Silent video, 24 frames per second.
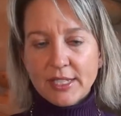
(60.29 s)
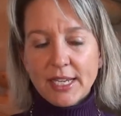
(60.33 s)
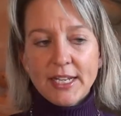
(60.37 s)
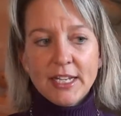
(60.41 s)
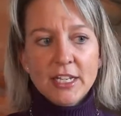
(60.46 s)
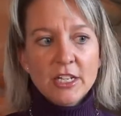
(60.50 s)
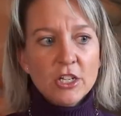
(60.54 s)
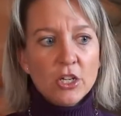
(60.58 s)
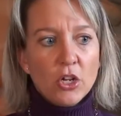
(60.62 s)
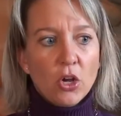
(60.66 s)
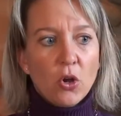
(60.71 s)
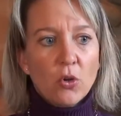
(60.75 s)
I
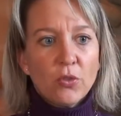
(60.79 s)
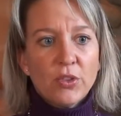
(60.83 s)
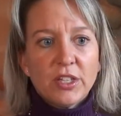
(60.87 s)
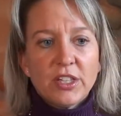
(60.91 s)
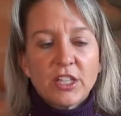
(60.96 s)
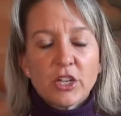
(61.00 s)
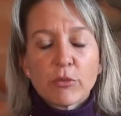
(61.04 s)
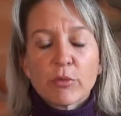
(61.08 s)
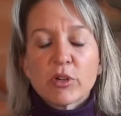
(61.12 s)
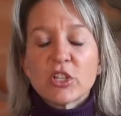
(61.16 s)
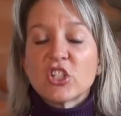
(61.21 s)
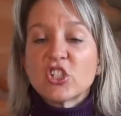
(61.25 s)
didn't know that
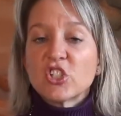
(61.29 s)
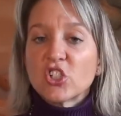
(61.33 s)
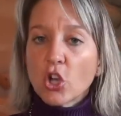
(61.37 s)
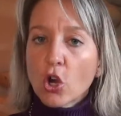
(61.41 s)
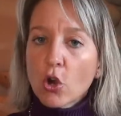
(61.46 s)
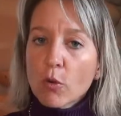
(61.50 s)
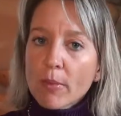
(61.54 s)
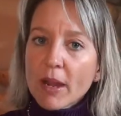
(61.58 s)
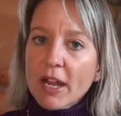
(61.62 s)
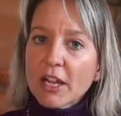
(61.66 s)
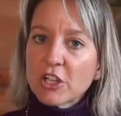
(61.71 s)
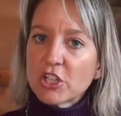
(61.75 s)
there was
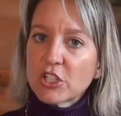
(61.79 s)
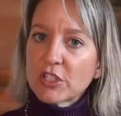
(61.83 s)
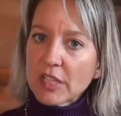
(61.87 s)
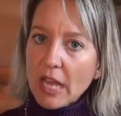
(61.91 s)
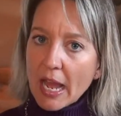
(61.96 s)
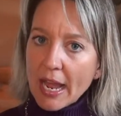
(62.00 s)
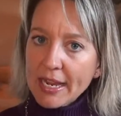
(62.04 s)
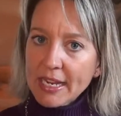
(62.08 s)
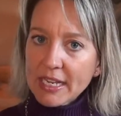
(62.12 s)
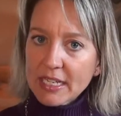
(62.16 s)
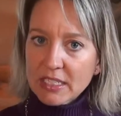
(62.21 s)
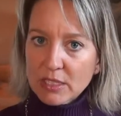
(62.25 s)
so much
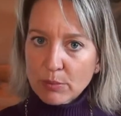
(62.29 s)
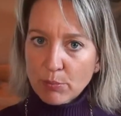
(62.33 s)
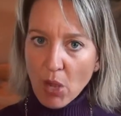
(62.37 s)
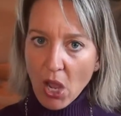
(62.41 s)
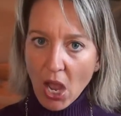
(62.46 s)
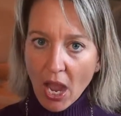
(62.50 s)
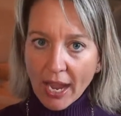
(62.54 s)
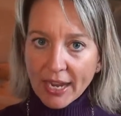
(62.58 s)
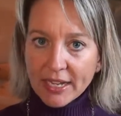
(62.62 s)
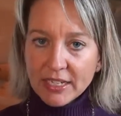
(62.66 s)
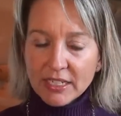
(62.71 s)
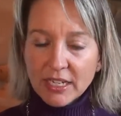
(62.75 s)
science
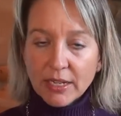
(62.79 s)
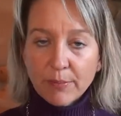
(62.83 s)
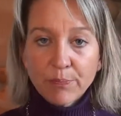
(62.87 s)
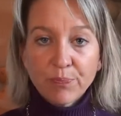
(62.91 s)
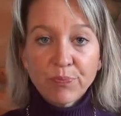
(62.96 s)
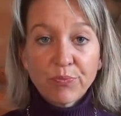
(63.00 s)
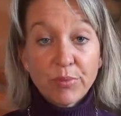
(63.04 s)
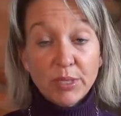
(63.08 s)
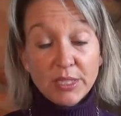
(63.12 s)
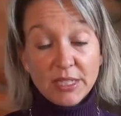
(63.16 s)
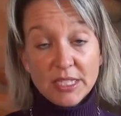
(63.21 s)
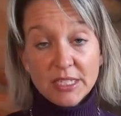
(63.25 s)
behind it,
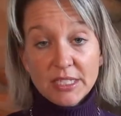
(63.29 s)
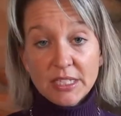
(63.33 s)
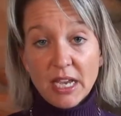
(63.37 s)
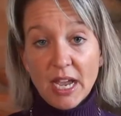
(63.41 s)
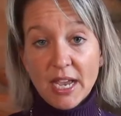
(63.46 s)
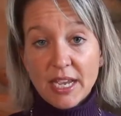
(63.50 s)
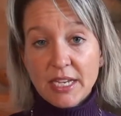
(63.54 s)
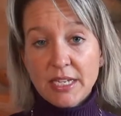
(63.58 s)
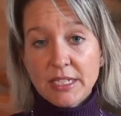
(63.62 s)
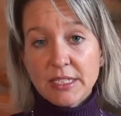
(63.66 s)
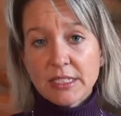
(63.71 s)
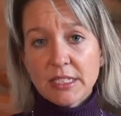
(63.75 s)
but this
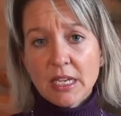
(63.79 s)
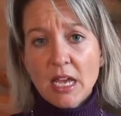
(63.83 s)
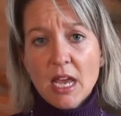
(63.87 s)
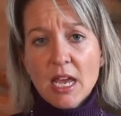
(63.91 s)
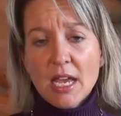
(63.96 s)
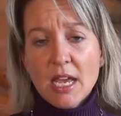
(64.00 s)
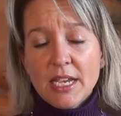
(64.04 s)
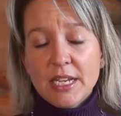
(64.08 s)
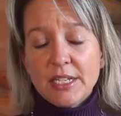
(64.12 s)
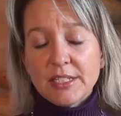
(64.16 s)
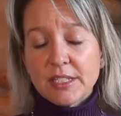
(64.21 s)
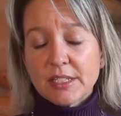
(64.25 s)
guy, he's
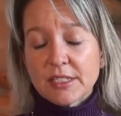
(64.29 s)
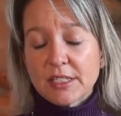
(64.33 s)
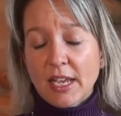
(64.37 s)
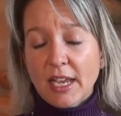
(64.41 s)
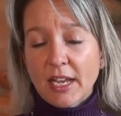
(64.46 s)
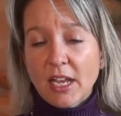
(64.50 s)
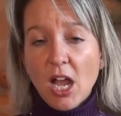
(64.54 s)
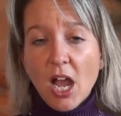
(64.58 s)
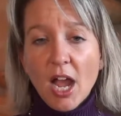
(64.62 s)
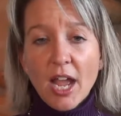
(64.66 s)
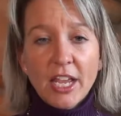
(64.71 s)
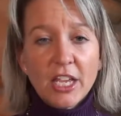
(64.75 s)
a
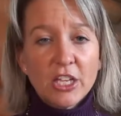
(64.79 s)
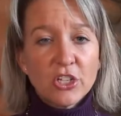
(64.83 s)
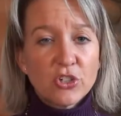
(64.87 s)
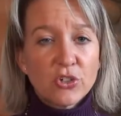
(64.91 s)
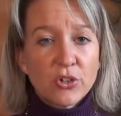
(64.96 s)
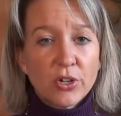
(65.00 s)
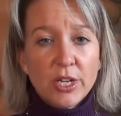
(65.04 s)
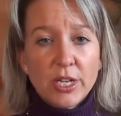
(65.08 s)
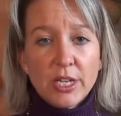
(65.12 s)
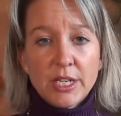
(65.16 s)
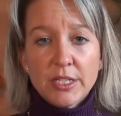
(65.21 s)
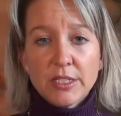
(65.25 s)

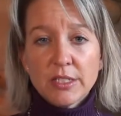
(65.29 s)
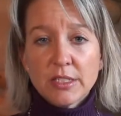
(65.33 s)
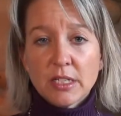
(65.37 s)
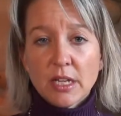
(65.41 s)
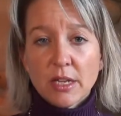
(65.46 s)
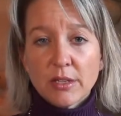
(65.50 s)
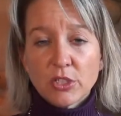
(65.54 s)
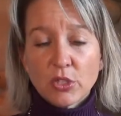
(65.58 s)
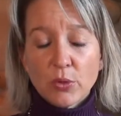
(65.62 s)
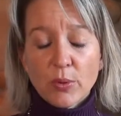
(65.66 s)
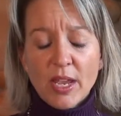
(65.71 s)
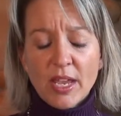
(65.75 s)
psychiatrist,
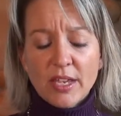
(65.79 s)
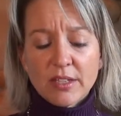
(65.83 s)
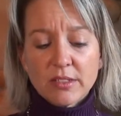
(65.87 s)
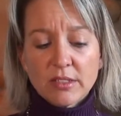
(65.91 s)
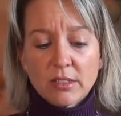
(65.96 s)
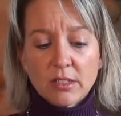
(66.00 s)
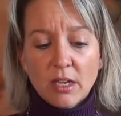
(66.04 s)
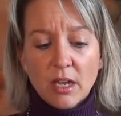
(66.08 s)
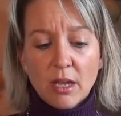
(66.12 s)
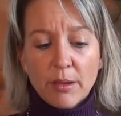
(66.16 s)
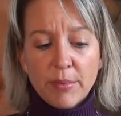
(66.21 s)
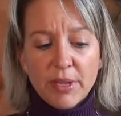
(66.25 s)
so he
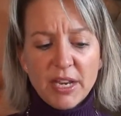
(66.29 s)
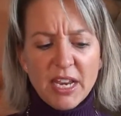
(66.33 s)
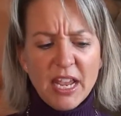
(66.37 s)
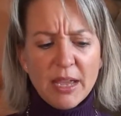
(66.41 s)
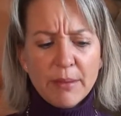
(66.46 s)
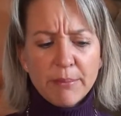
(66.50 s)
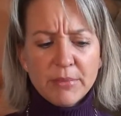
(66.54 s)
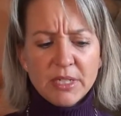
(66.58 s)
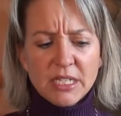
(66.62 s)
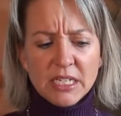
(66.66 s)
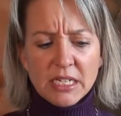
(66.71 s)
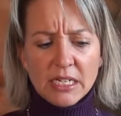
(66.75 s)
has an
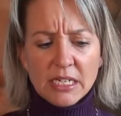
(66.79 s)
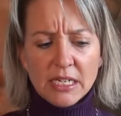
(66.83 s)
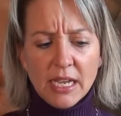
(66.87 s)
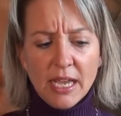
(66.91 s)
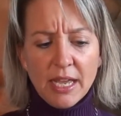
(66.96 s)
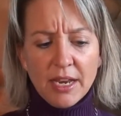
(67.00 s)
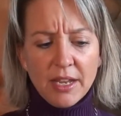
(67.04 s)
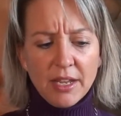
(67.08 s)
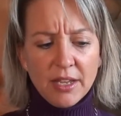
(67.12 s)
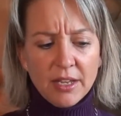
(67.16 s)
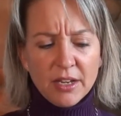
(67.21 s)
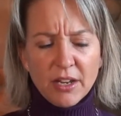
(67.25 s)
MD
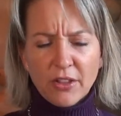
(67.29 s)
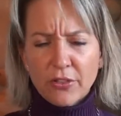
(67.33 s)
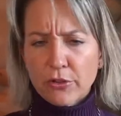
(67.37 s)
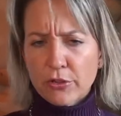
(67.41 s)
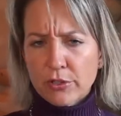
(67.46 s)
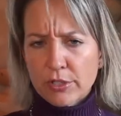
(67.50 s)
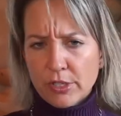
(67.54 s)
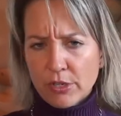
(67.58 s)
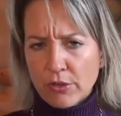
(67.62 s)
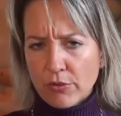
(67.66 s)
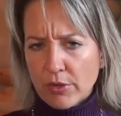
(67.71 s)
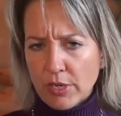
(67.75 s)
and another
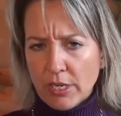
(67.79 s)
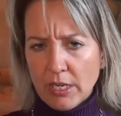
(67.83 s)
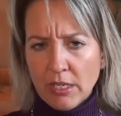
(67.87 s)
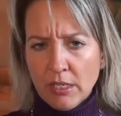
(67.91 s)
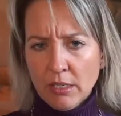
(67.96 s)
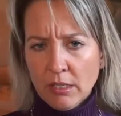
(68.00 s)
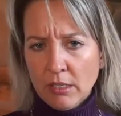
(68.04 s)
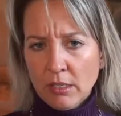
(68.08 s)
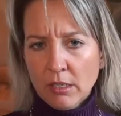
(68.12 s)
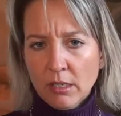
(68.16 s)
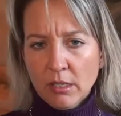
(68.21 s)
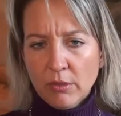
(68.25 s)

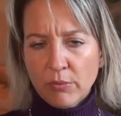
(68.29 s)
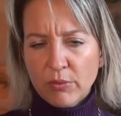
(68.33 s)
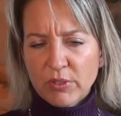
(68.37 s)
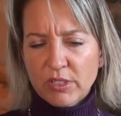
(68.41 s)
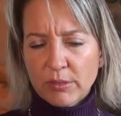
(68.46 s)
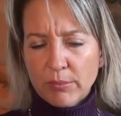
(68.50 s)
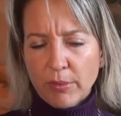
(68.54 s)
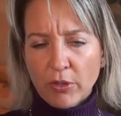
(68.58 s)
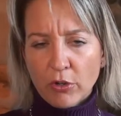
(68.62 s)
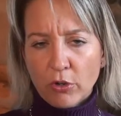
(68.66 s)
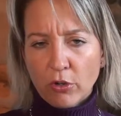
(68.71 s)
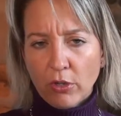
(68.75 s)
degree with
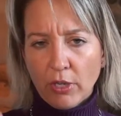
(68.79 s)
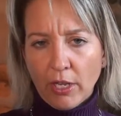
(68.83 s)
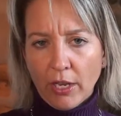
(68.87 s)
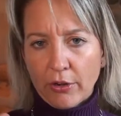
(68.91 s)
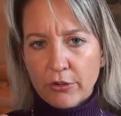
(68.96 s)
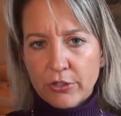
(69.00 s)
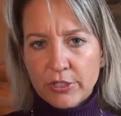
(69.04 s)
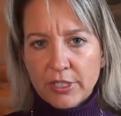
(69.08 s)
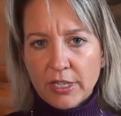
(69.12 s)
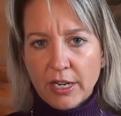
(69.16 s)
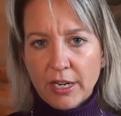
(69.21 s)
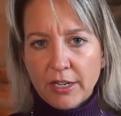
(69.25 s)
some other
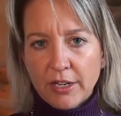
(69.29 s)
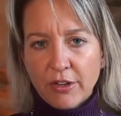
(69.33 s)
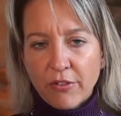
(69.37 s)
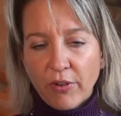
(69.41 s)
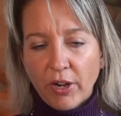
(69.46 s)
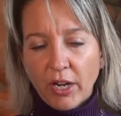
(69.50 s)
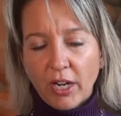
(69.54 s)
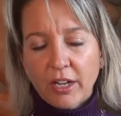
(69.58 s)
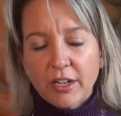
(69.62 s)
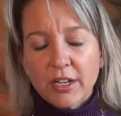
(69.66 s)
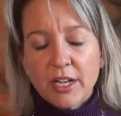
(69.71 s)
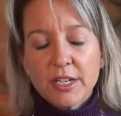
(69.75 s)
letters that I didn't
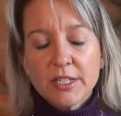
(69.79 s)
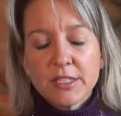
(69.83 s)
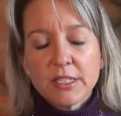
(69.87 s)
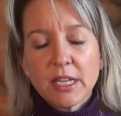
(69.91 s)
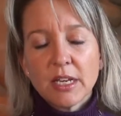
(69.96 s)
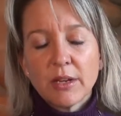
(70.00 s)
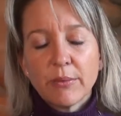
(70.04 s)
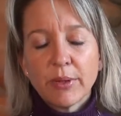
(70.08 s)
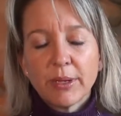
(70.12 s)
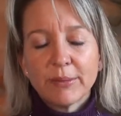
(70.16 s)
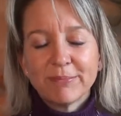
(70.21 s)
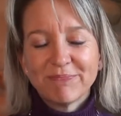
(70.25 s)
recognize
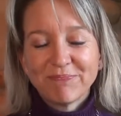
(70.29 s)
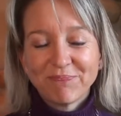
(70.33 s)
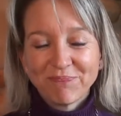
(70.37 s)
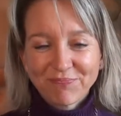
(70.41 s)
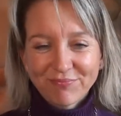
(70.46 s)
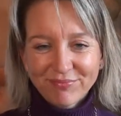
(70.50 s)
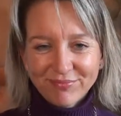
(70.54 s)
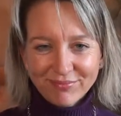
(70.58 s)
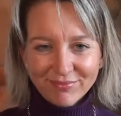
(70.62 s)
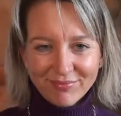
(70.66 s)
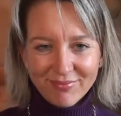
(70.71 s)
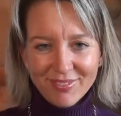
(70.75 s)
anyway,
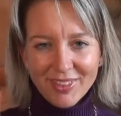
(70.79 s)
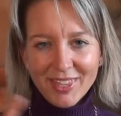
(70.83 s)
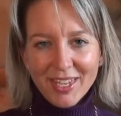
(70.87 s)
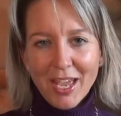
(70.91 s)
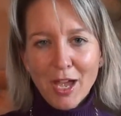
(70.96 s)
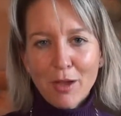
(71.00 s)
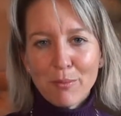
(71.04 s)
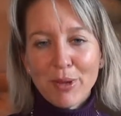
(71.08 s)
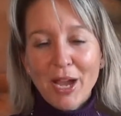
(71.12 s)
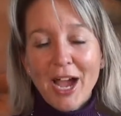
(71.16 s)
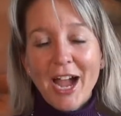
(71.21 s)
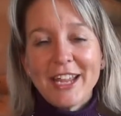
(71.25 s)

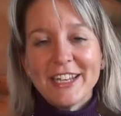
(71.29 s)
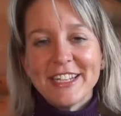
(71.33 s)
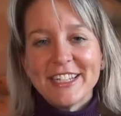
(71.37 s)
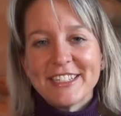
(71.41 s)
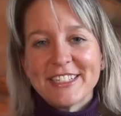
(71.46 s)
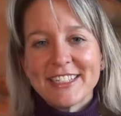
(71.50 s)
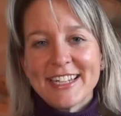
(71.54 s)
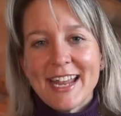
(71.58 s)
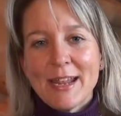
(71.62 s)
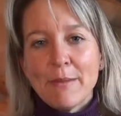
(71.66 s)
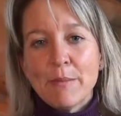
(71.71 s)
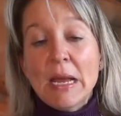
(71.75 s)
behind
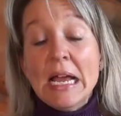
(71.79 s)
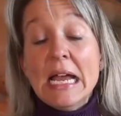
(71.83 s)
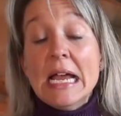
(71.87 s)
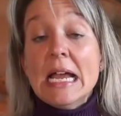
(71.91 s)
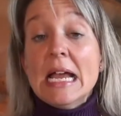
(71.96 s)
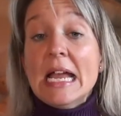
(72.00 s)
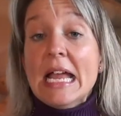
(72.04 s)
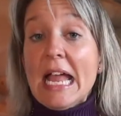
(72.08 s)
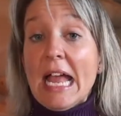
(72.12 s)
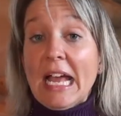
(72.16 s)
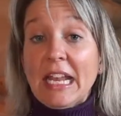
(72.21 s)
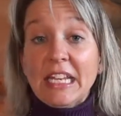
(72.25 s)
his name,
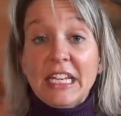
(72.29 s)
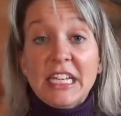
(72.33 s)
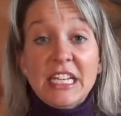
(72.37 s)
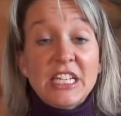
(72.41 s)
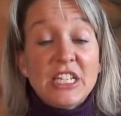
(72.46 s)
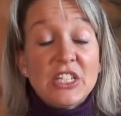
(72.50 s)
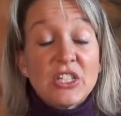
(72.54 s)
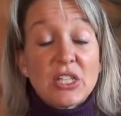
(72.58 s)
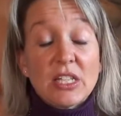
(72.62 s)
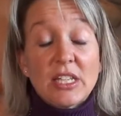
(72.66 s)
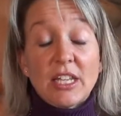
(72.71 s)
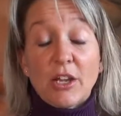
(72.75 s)
and
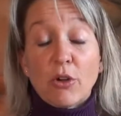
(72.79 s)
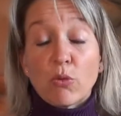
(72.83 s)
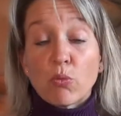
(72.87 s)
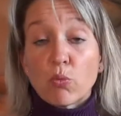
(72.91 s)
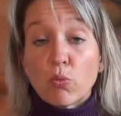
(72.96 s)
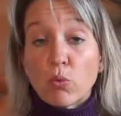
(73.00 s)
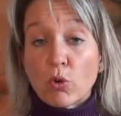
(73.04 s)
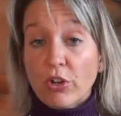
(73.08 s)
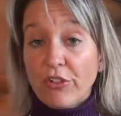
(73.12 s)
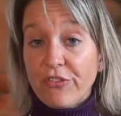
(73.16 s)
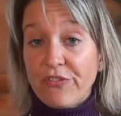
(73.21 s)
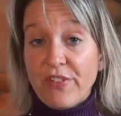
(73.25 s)
he's like
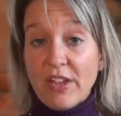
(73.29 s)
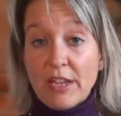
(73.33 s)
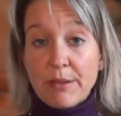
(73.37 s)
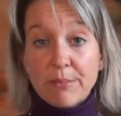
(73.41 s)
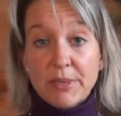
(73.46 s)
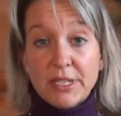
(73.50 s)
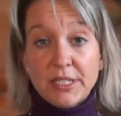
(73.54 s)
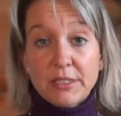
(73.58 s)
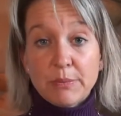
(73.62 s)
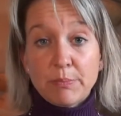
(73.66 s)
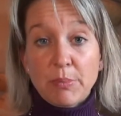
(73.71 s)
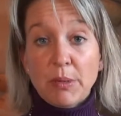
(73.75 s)
world famous.